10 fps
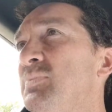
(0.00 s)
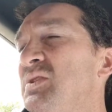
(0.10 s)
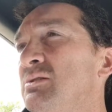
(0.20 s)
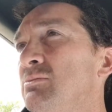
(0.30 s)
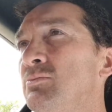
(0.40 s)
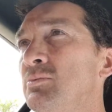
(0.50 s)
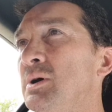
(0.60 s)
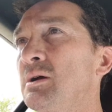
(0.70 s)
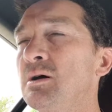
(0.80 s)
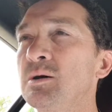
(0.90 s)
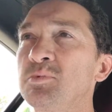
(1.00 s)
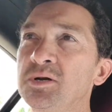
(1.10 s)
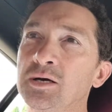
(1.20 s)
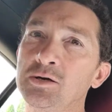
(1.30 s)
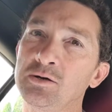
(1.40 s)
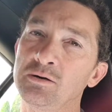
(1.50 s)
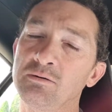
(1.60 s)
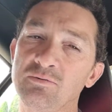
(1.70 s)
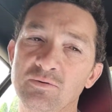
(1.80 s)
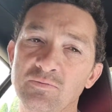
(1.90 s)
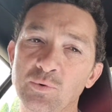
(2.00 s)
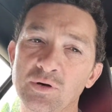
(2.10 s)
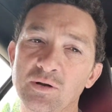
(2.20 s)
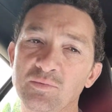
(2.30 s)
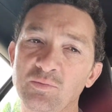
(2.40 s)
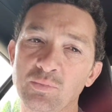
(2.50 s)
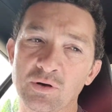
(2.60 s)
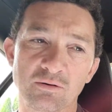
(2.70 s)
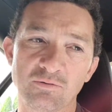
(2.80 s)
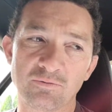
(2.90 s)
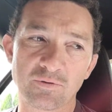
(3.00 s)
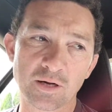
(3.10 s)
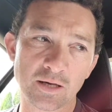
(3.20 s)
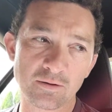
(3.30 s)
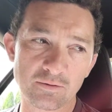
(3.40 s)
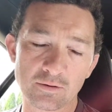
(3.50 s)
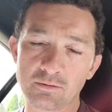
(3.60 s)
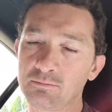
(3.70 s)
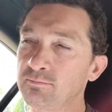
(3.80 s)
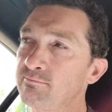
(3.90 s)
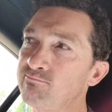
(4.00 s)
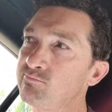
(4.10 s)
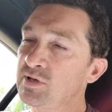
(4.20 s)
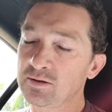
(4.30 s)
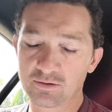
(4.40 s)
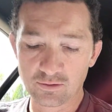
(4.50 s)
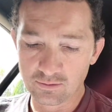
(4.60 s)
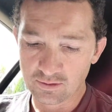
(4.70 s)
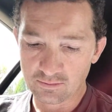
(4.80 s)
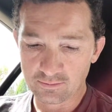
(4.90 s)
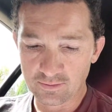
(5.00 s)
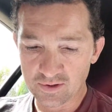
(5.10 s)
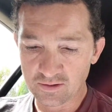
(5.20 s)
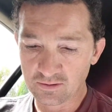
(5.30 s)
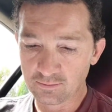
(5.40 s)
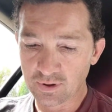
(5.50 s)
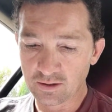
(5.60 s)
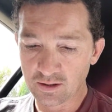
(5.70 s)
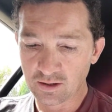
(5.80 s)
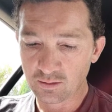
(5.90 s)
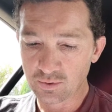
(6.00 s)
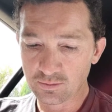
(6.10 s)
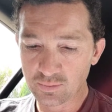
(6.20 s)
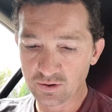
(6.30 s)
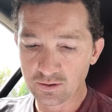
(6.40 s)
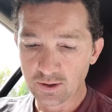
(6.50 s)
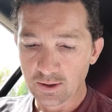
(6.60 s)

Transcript: So wear eye protection. If one of them springs flies and hits you, didn't bear thinking about. But